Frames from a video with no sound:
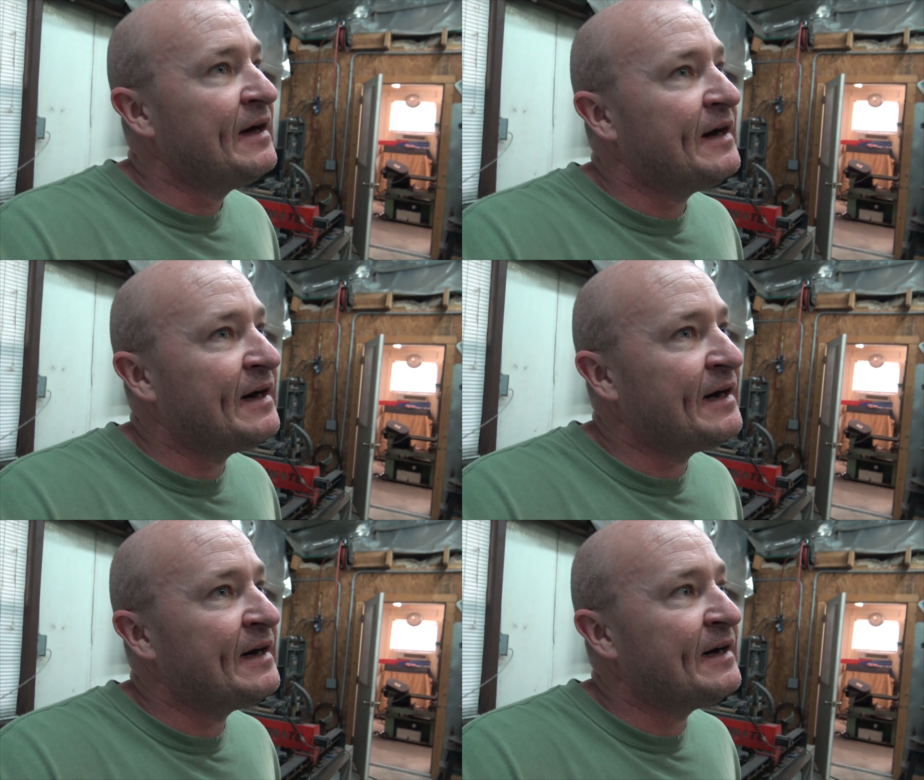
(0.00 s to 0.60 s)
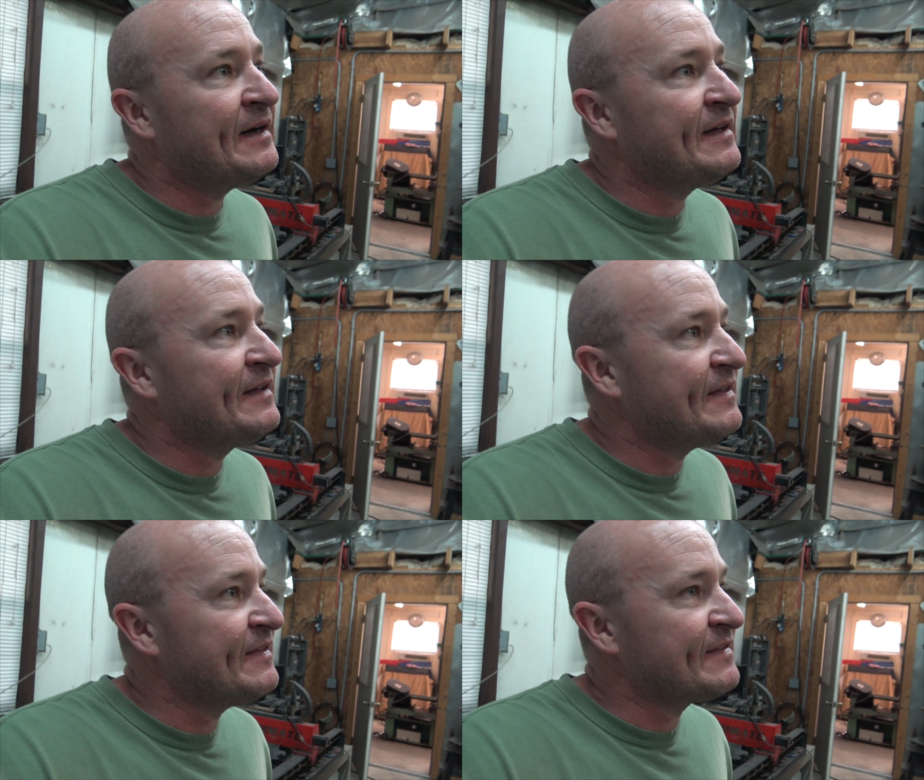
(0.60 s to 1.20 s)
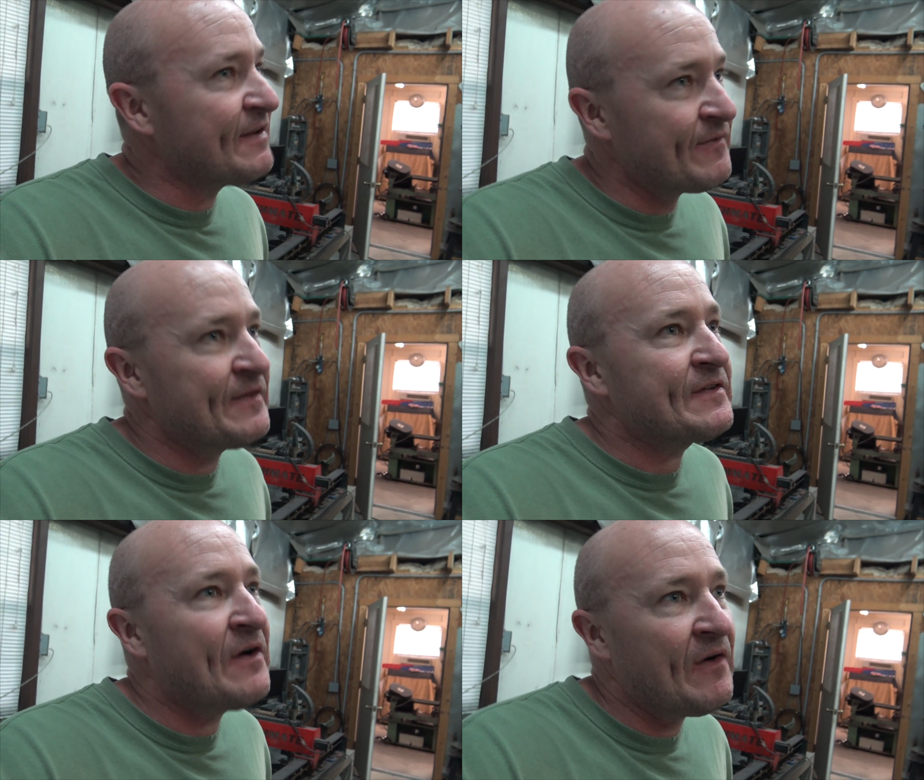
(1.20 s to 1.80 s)
The stuff on
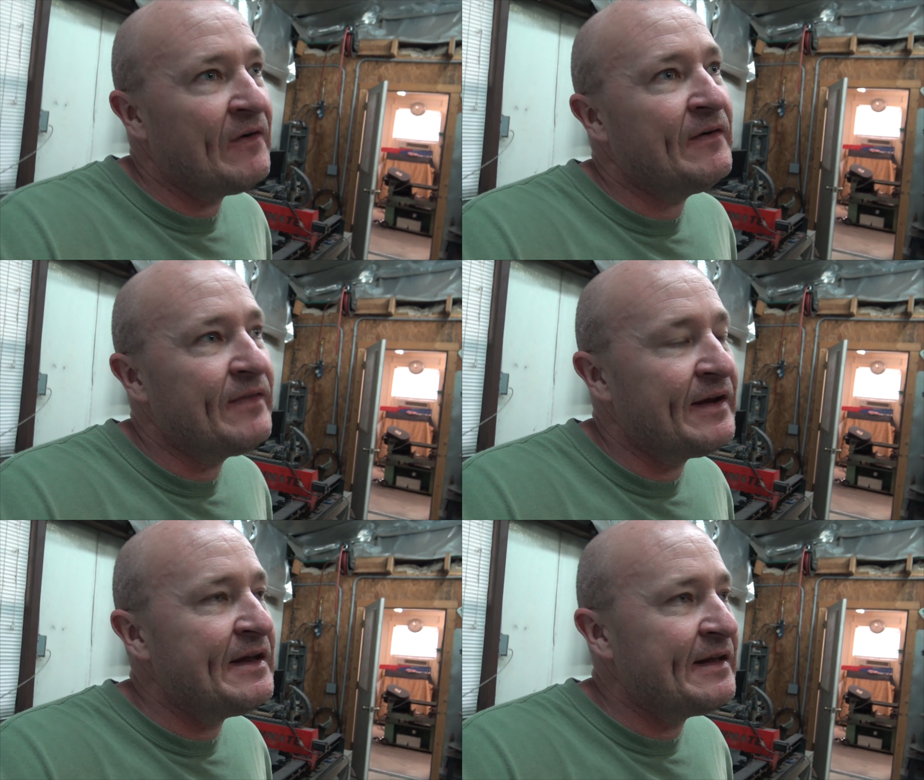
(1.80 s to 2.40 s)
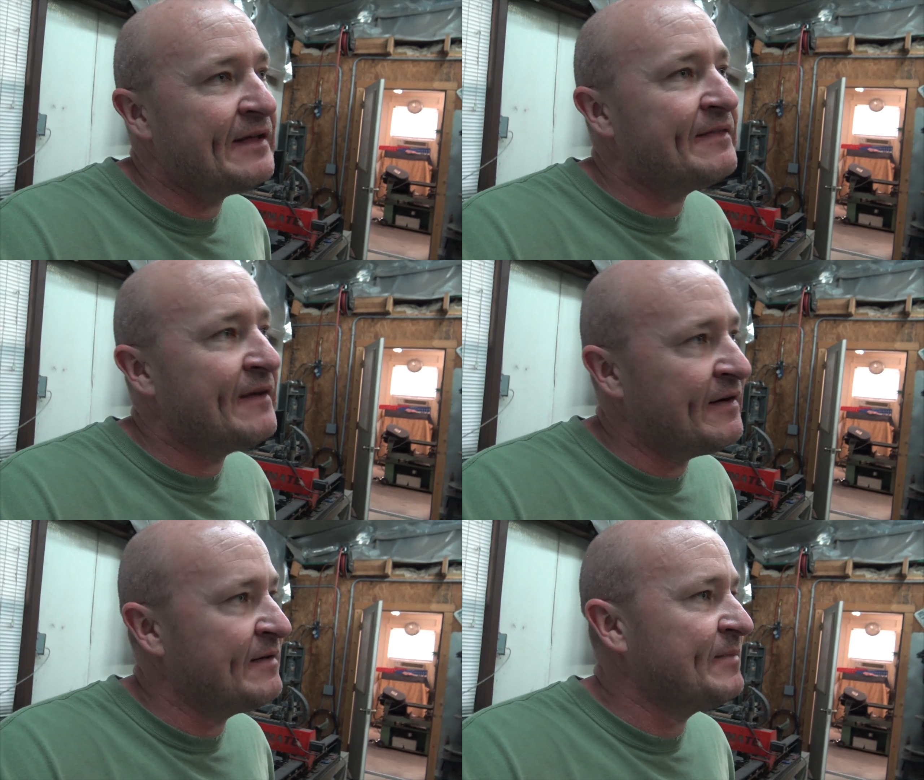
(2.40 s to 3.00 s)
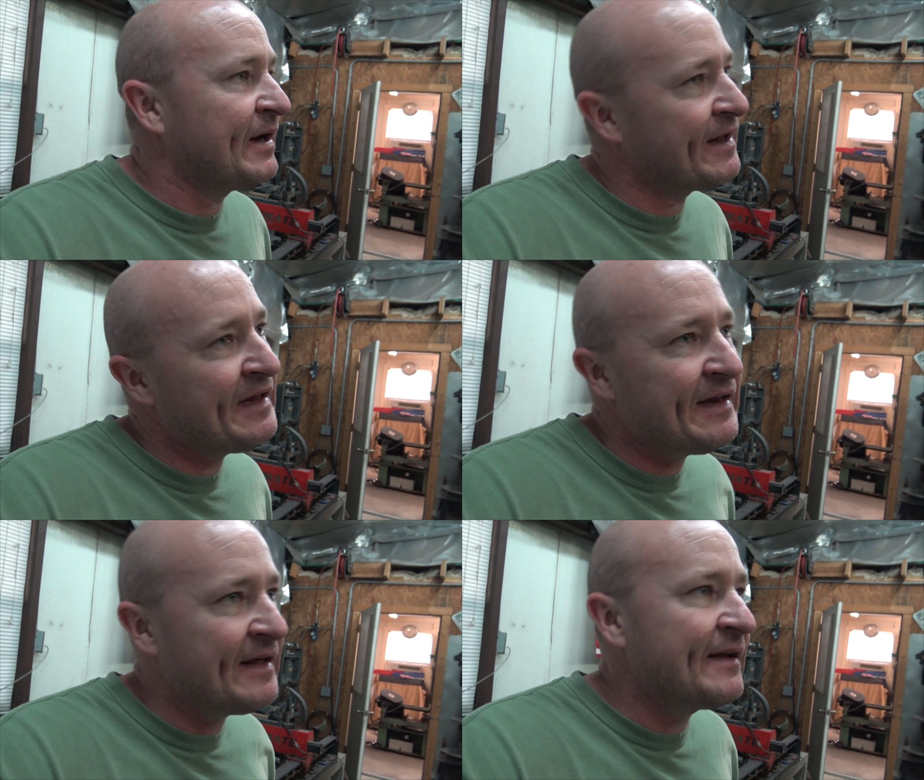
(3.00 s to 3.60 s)
this car that I need to get done, but I
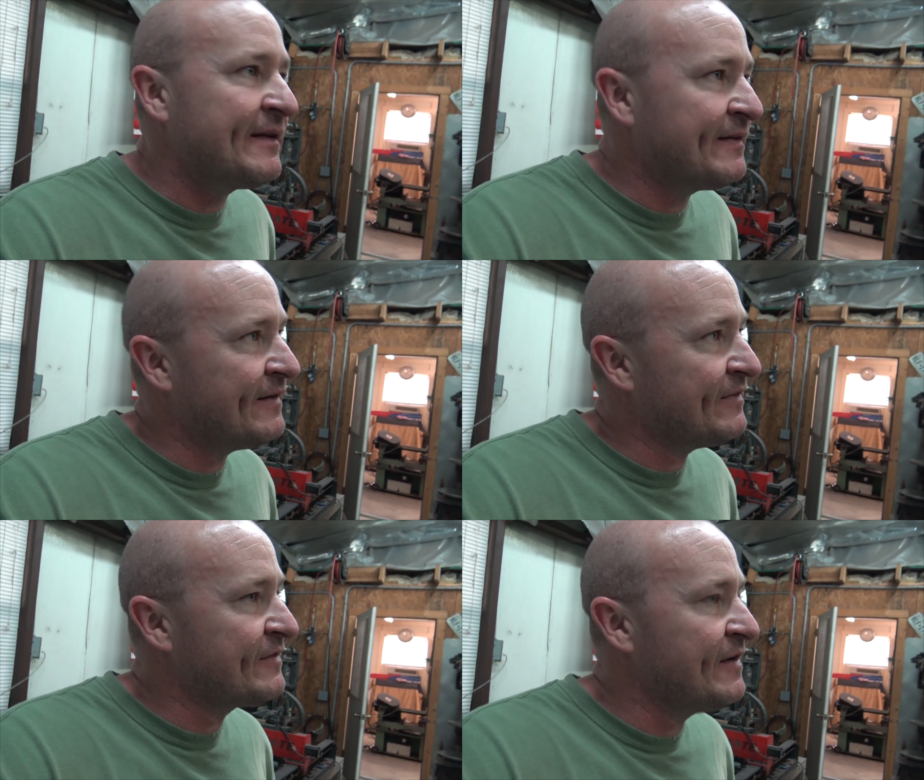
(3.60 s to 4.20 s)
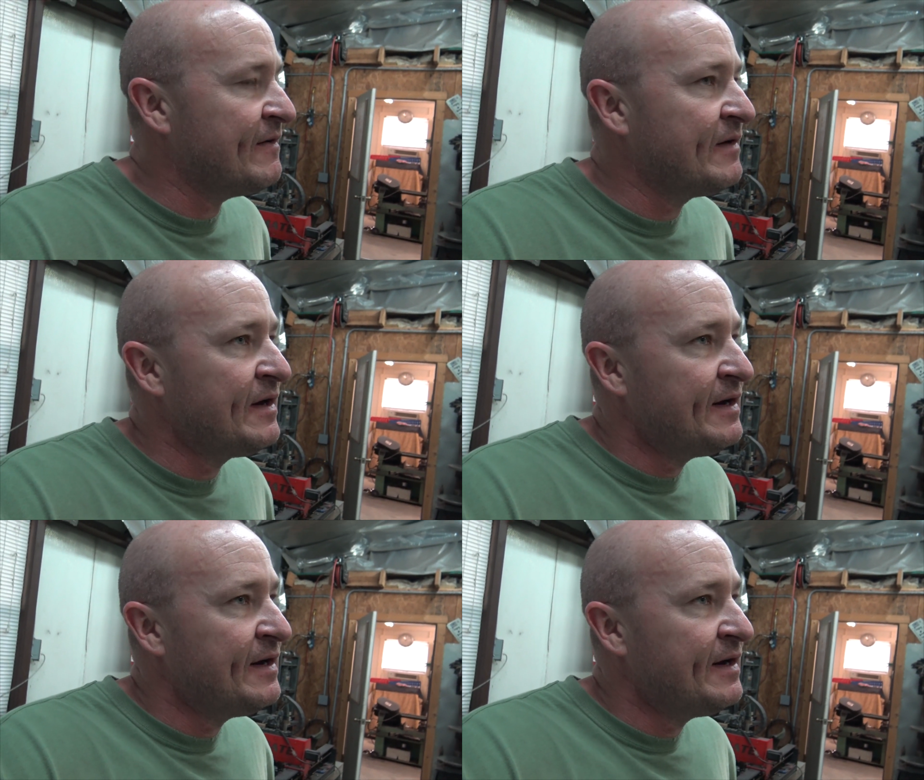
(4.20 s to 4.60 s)
need to get it done. So,